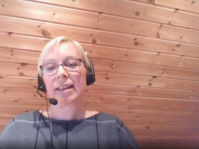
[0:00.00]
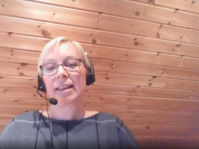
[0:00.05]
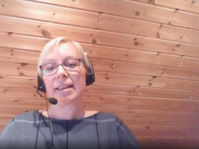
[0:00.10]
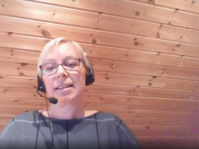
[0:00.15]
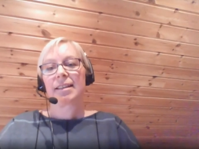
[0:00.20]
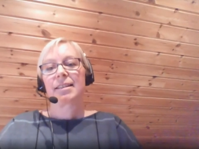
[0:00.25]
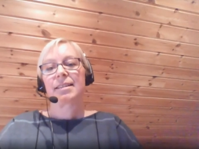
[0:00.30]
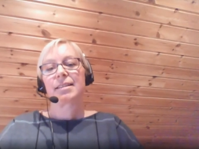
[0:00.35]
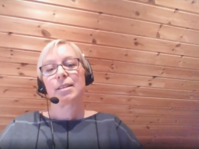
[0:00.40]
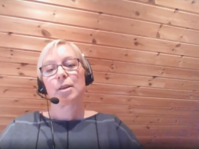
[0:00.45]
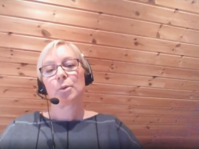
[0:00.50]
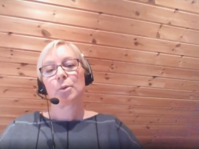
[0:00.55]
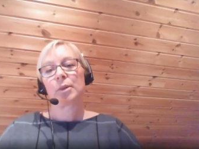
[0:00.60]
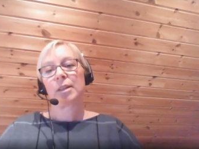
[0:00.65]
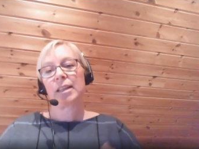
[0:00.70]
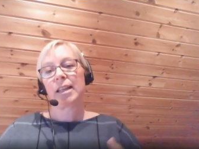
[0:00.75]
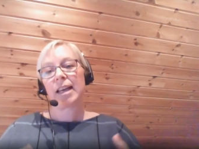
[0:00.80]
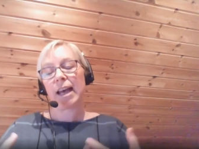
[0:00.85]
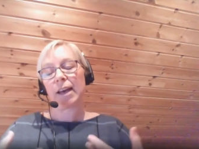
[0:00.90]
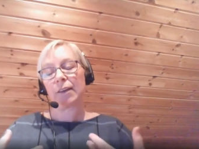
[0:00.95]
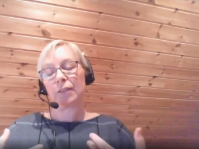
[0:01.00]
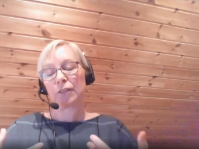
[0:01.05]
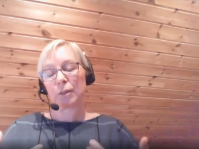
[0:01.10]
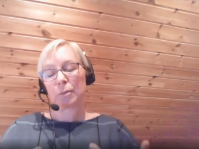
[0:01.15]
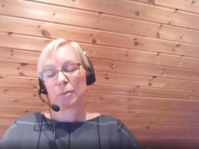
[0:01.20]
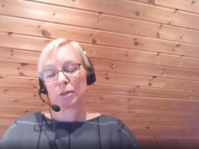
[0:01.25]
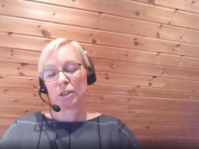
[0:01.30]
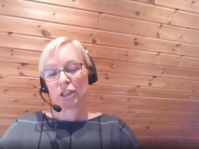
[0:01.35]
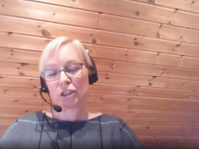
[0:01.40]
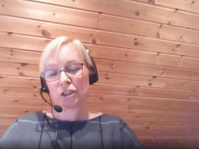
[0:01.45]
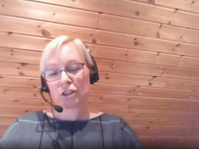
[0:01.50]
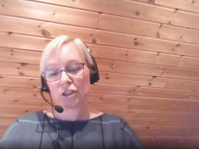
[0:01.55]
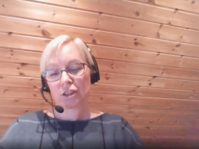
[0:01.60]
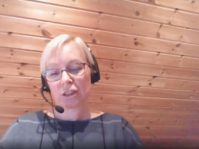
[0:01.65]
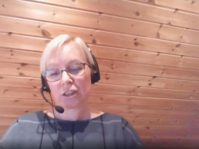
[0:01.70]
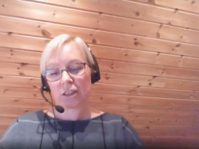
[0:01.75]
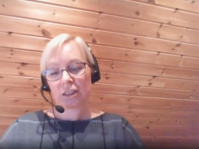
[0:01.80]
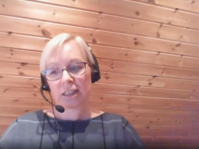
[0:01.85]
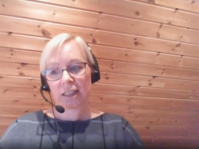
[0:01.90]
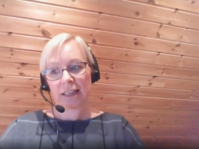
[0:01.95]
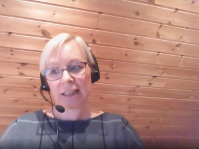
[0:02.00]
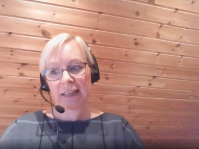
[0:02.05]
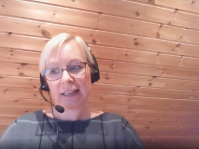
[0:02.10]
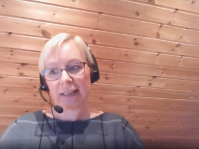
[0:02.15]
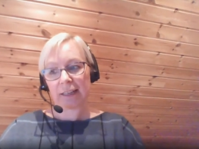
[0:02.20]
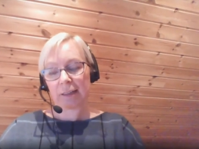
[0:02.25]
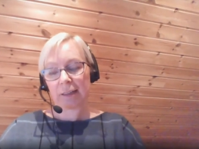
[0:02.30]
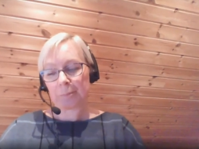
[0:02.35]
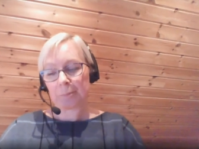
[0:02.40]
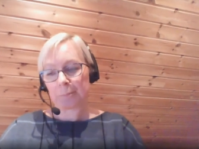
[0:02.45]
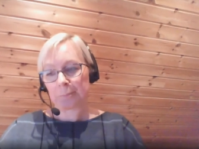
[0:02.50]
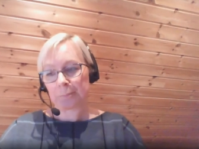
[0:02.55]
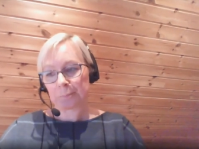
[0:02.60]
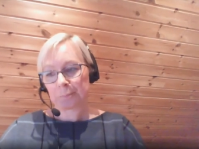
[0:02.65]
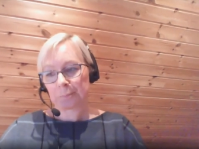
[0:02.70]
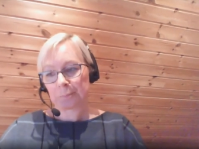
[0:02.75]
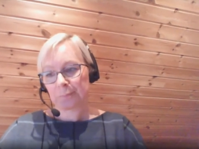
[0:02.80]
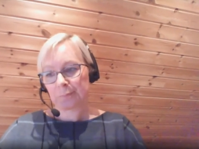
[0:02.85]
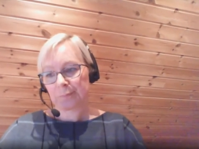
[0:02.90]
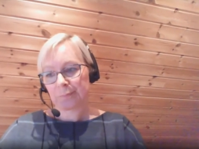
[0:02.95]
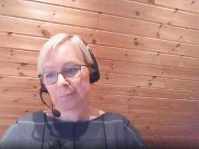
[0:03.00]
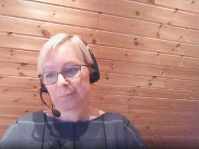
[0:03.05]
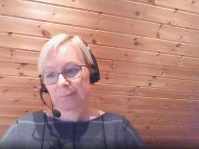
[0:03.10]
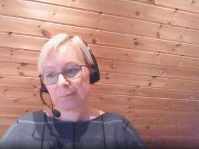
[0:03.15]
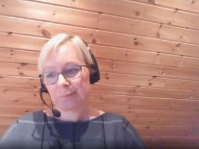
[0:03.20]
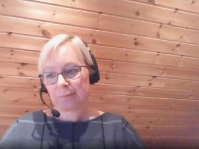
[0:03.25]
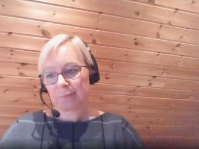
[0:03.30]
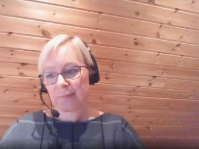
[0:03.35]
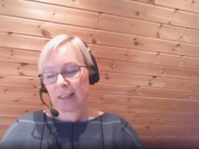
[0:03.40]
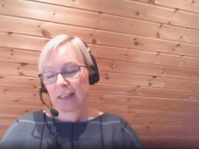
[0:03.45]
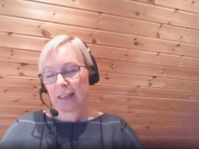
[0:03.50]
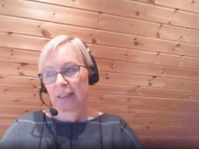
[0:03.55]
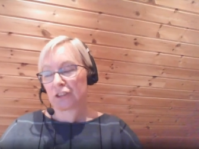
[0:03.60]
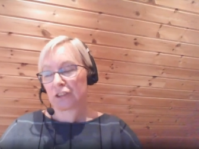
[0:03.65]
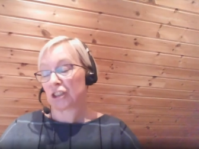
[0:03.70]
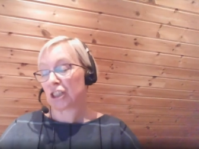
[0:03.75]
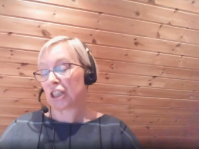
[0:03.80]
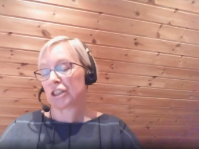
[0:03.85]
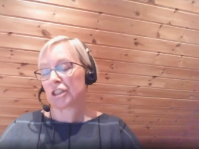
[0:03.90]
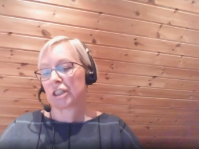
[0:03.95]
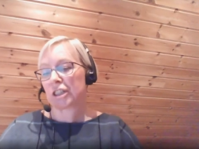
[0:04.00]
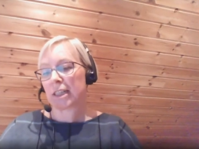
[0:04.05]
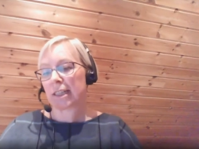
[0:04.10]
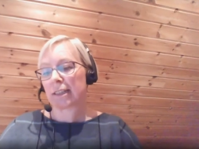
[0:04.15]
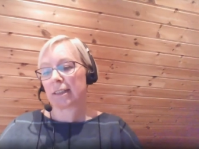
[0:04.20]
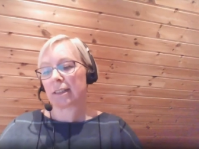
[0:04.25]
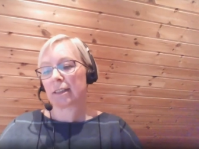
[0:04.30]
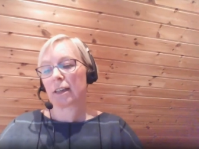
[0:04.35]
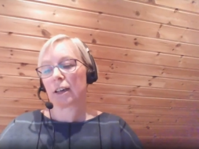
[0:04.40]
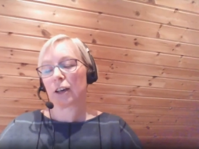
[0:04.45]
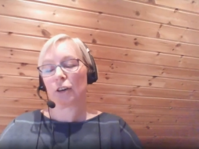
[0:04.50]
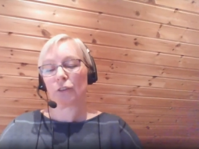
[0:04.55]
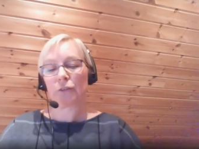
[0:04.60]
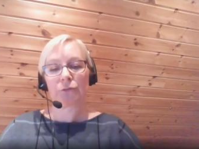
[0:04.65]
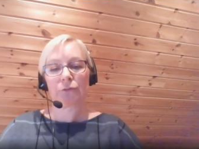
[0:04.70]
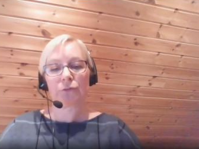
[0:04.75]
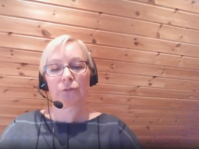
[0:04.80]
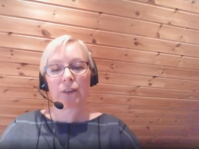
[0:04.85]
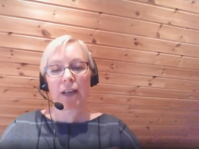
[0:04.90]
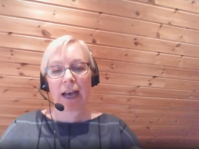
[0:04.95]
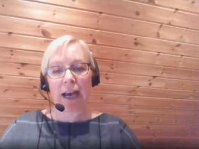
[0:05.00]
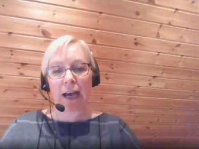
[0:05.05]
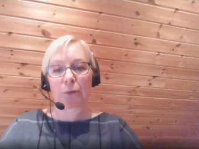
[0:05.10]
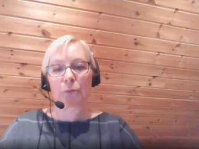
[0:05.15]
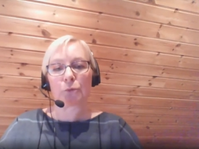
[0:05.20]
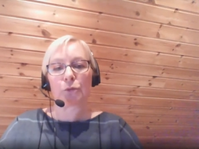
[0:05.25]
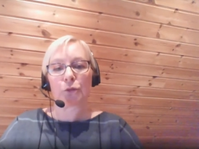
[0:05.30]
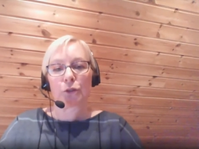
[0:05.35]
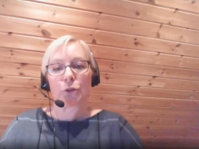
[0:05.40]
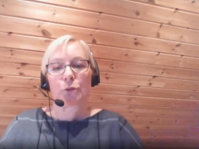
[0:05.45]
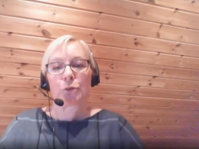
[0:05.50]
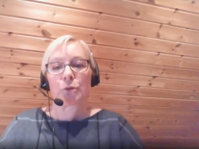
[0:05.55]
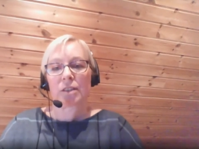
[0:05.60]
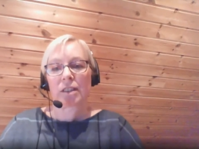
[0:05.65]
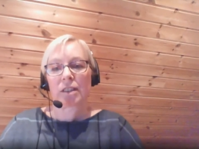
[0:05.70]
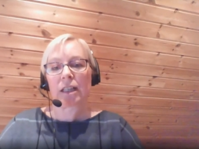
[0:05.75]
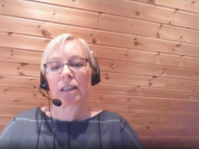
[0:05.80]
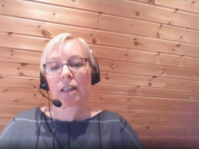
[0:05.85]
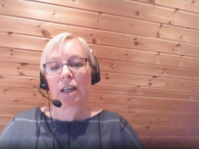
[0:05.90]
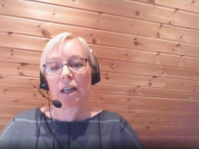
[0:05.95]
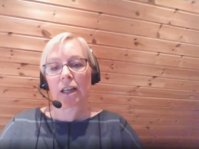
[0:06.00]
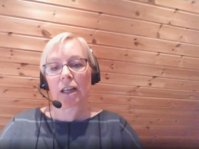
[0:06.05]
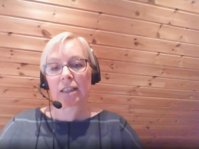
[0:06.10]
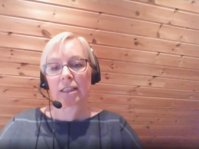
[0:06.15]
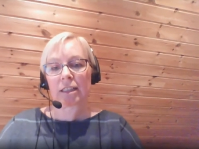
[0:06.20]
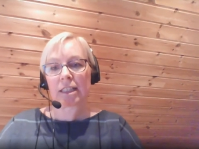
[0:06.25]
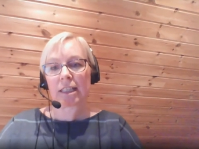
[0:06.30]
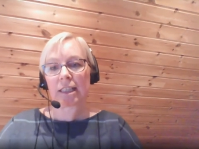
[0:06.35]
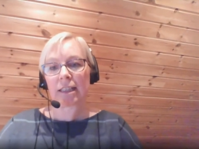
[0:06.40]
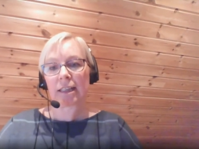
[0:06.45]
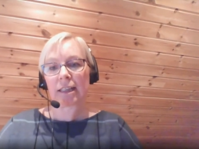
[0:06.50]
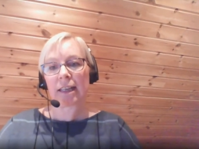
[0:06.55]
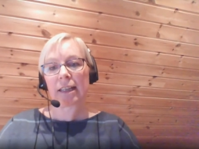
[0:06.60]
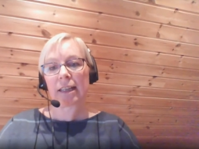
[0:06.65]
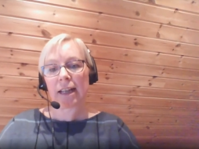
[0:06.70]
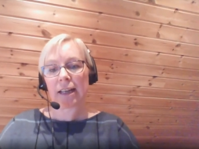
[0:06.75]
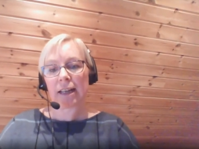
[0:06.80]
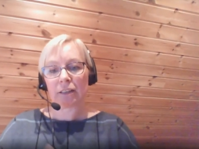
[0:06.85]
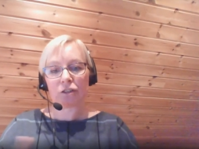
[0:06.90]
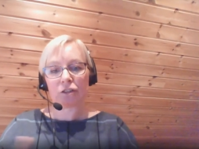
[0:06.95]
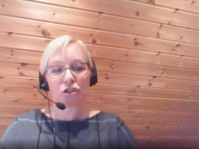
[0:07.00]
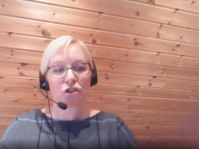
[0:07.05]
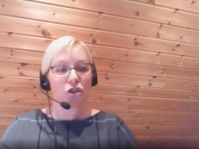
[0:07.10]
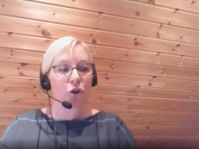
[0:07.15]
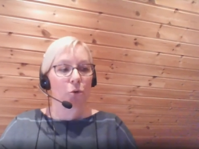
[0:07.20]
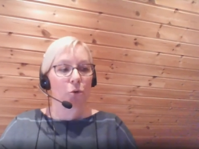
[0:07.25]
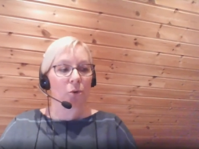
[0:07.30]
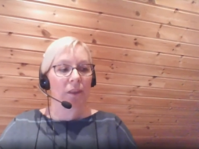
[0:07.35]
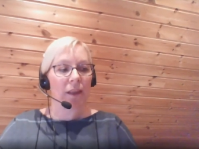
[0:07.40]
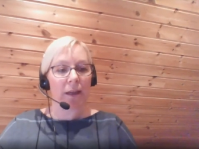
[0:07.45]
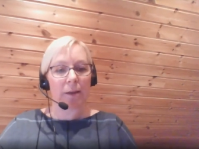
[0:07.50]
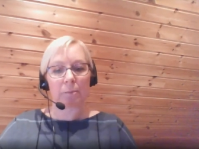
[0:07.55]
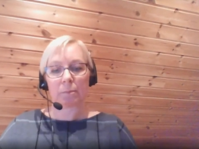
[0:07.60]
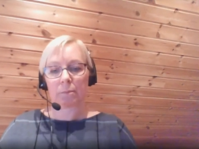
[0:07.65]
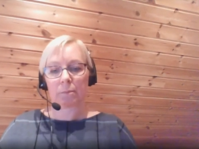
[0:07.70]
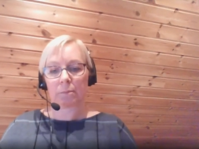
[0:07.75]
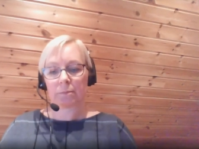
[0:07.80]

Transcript: So we'll have some digital um, uh, teaching of how to use technology, and I'll show them,